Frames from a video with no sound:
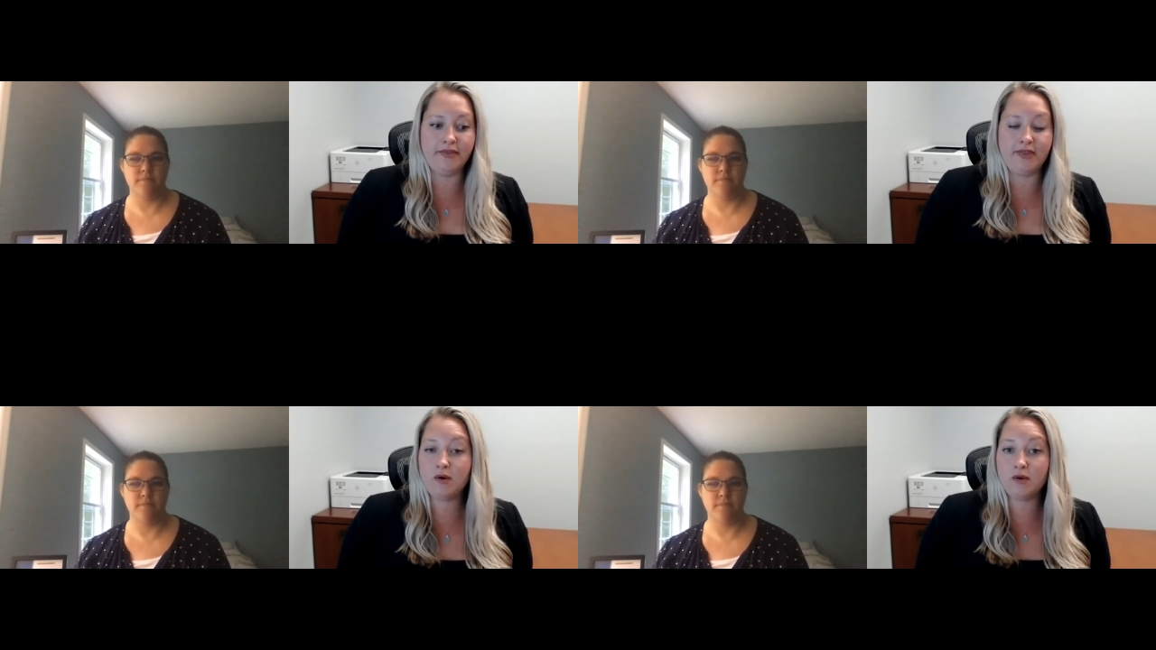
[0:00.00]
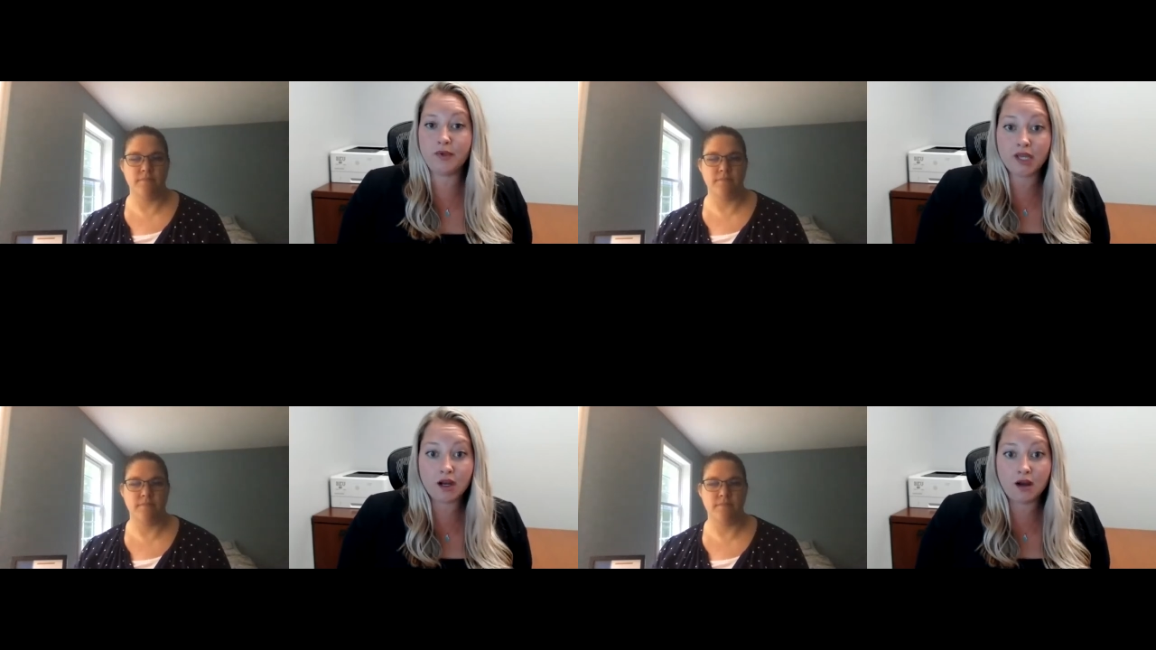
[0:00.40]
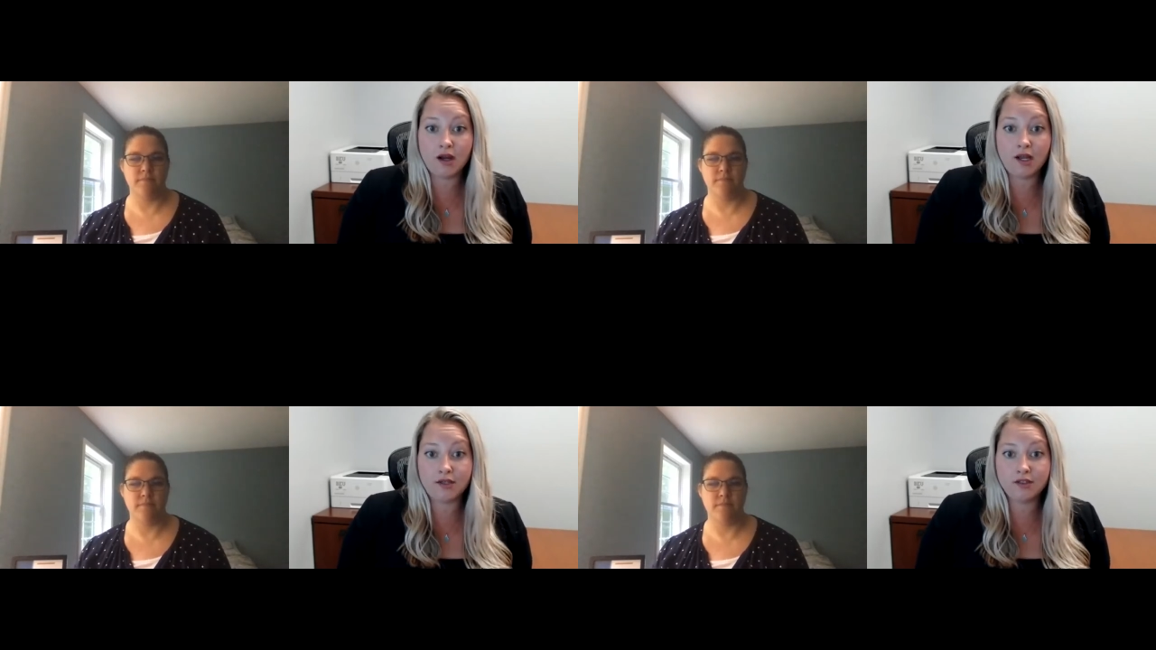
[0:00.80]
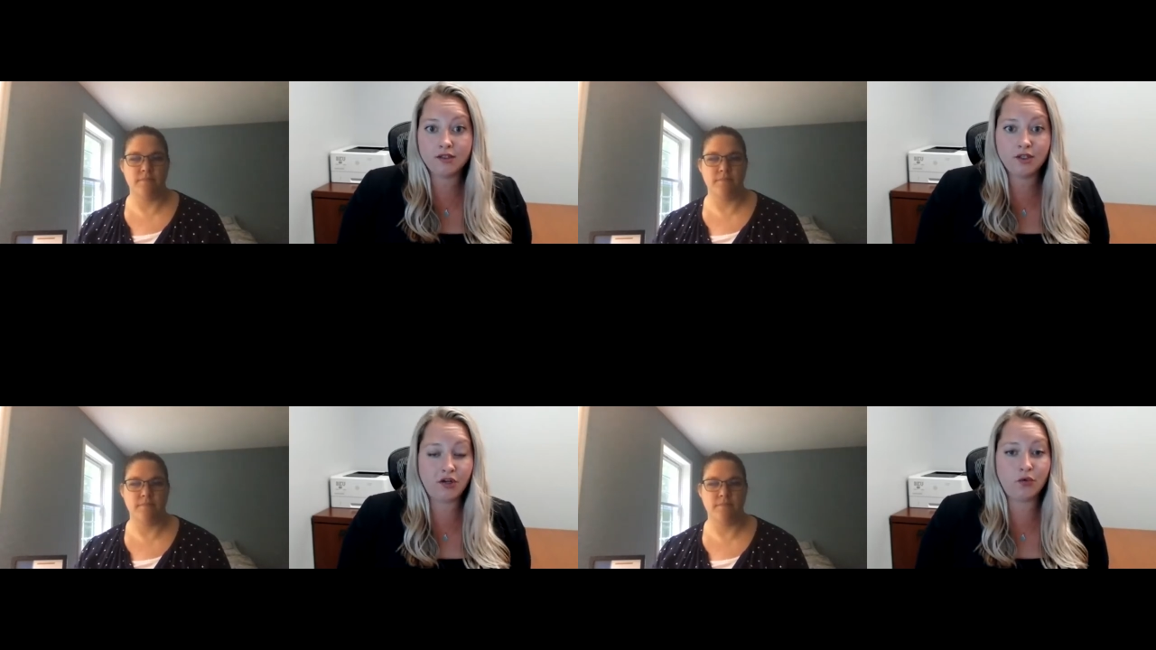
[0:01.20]
Speaker 1: and they were big
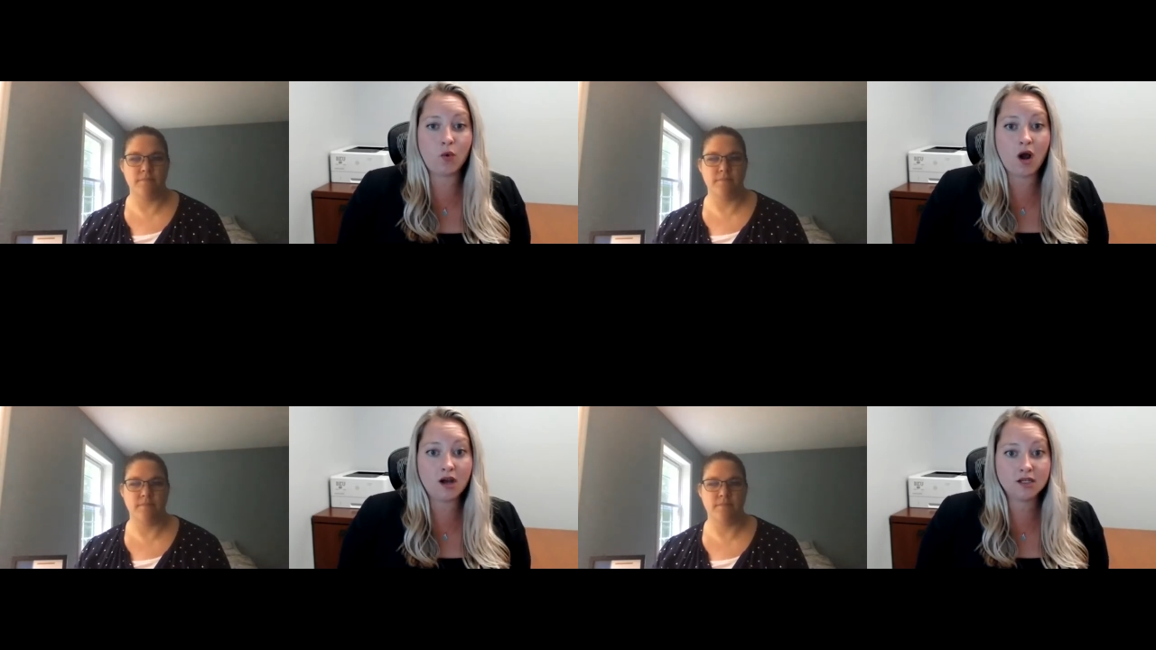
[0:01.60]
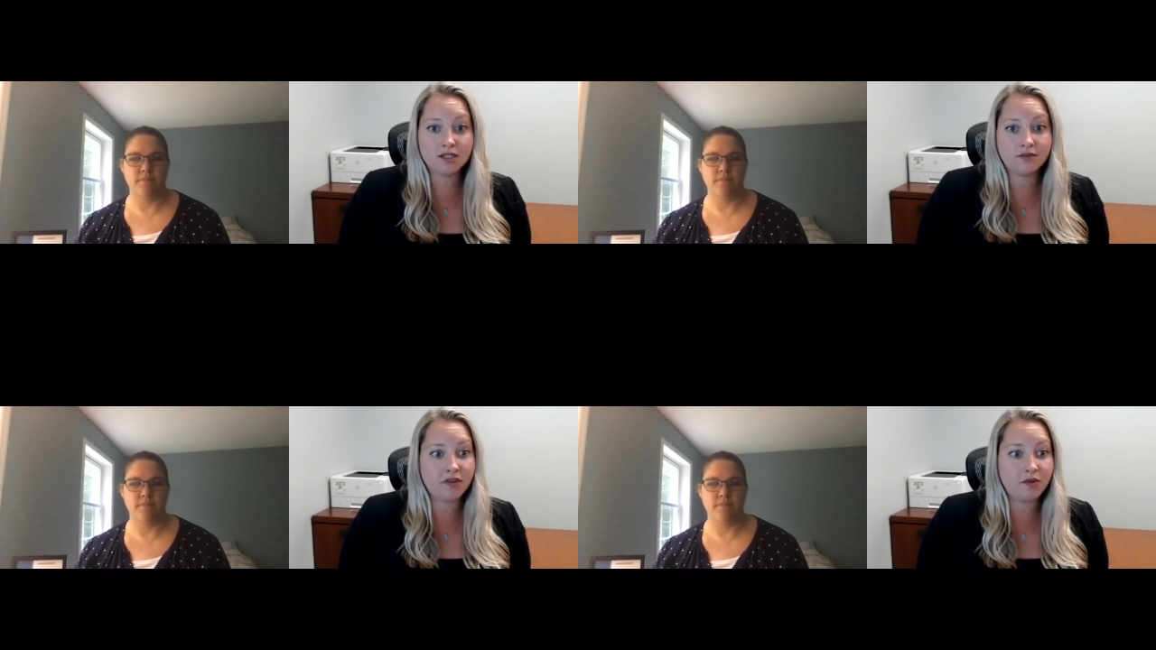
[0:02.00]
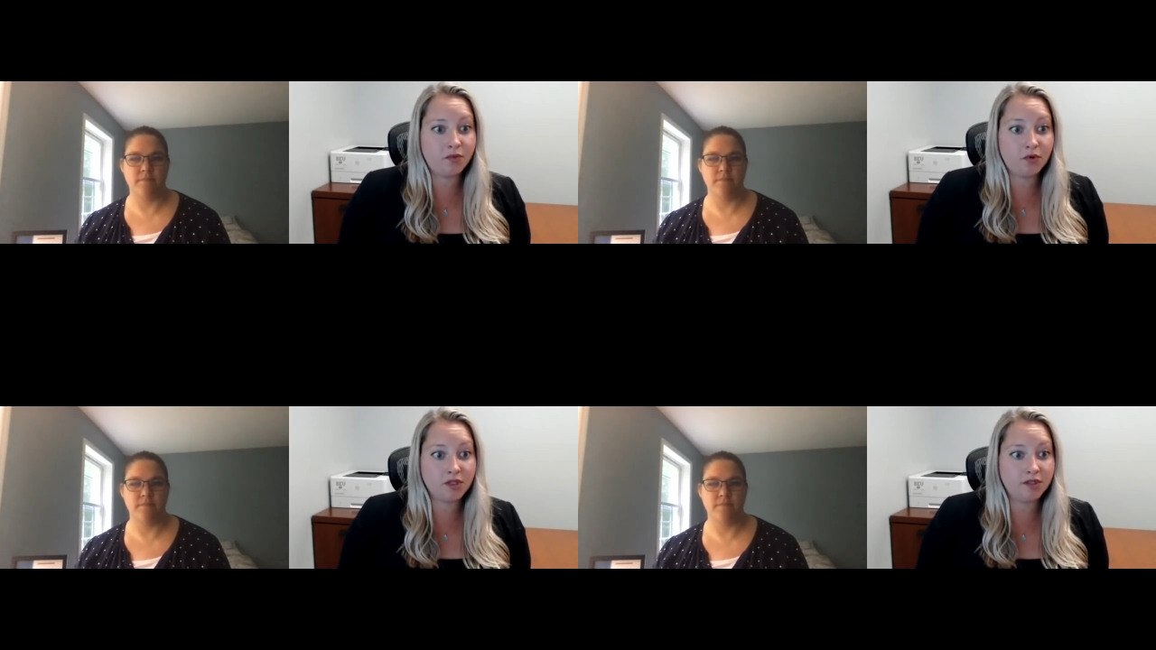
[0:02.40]
on you know walks around the